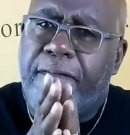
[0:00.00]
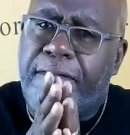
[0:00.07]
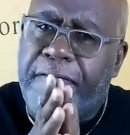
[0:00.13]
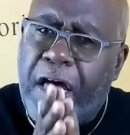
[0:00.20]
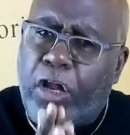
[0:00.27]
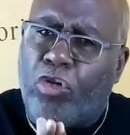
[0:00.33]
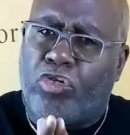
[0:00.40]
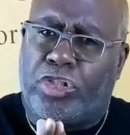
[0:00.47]

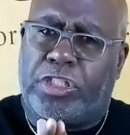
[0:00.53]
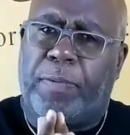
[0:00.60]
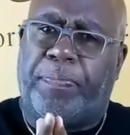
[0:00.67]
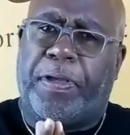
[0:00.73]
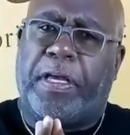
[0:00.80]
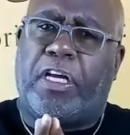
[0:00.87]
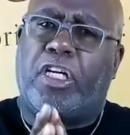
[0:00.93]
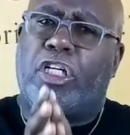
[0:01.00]

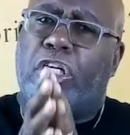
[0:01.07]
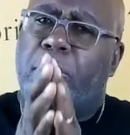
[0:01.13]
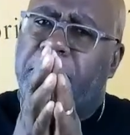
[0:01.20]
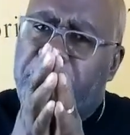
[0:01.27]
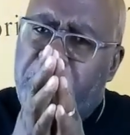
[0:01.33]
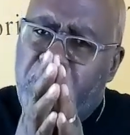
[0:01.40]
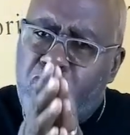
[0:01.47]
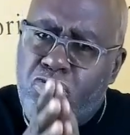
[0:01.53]
fellowshipping,
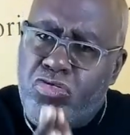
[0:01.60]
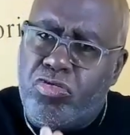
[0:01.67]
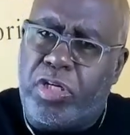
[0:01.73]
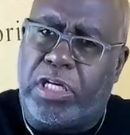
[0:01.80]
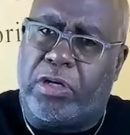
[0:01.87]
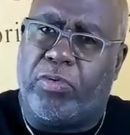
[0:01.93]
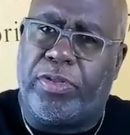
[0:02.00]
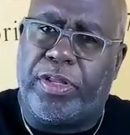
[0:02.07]

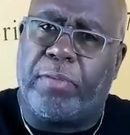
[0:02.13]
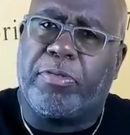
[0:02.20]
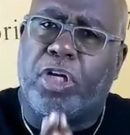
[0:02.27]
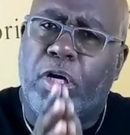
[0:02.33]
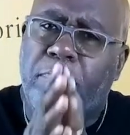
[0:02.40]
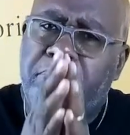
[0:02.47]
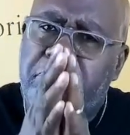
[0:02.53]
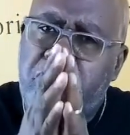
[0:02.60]
communing with him,
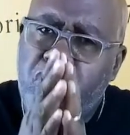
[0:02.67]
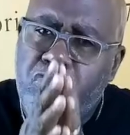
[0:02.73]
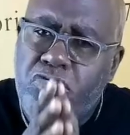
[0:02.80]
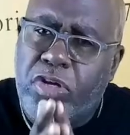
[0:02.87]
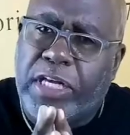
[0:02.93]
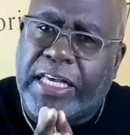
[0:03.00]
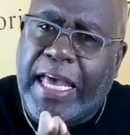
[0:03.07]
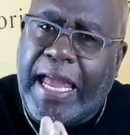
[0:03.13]

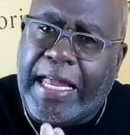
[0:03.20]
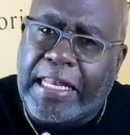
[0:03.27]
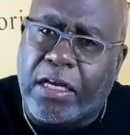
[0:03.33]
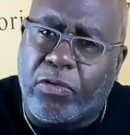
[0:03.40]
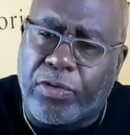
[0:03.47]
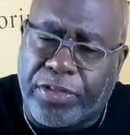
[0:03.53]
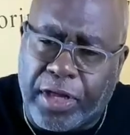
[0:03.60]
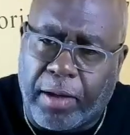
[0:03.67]

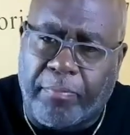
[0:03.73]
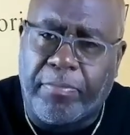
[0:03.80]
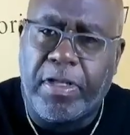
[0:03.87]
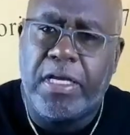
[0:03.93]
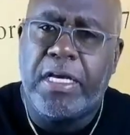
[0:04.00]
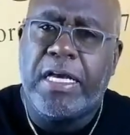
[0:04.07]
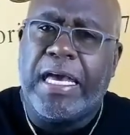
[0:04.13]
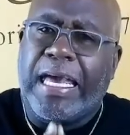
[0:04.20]
communicating with him,
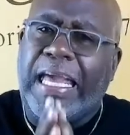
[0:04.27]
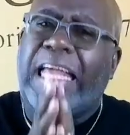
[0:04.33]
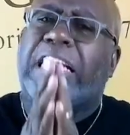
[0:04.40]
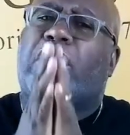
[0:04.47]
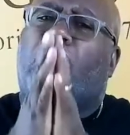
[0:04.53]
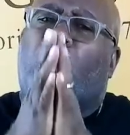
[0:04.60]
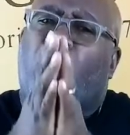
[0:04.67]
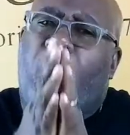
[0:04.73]

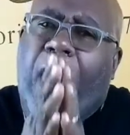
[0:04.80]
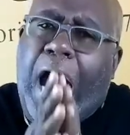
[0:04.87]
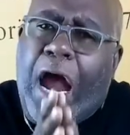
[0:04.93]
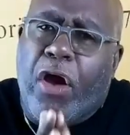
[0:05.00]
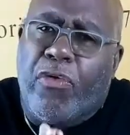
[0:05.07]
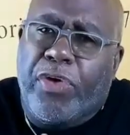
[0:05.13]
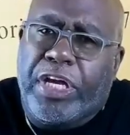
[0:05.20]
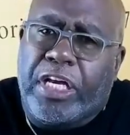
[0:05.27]

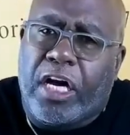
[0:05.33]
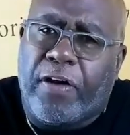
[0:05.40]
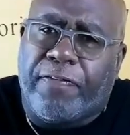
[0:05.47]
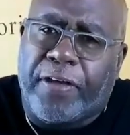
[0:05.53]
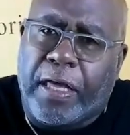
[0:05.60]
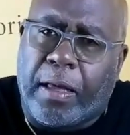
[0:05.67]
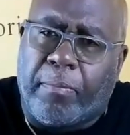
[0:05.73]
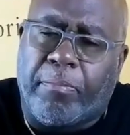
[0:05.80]
inquiring
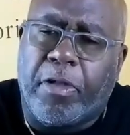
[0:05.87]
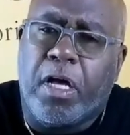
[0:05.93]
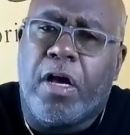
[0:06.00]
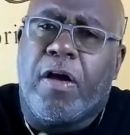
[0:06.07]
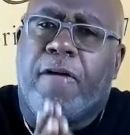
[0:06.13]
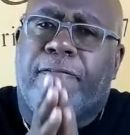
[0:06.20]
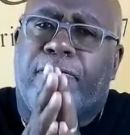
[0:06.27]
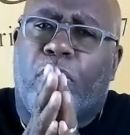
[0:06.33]
of him
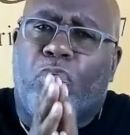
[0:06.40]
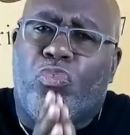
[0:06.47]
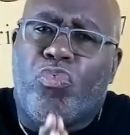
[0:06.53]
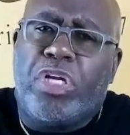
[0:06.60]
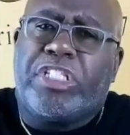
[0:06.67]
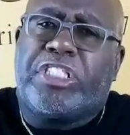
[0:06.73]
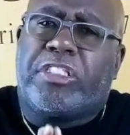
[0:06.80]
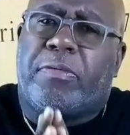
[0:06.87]
for
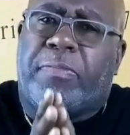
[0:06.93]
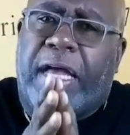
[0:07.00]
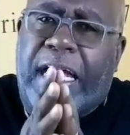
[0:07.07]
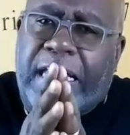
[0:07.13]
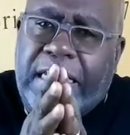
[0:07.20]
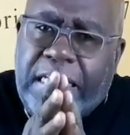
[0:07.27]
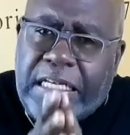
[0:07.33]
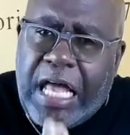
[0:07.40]
wisdom
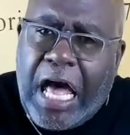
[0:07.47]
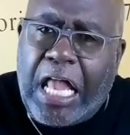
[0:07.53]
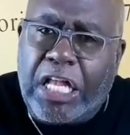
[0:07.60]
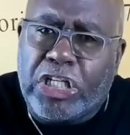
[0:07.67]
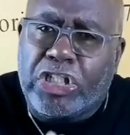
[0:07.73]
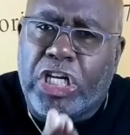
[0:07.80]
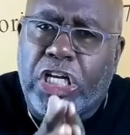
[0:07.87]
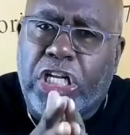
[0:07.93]
and
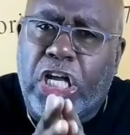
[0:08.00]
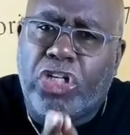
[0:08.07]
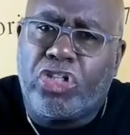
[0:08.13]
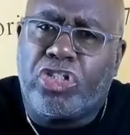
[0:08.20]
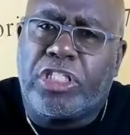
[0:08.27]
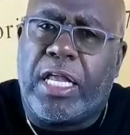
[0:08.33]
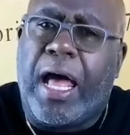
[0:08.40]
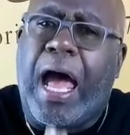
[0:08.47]
knowledge and
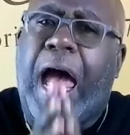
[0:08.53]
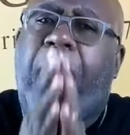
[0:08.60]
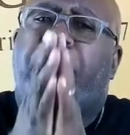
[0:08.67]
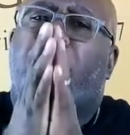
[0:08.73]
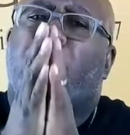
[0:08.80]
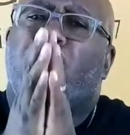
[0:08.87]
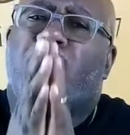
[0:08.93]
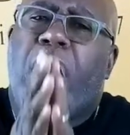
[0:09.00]
understanding.
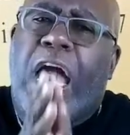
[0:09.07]
I'm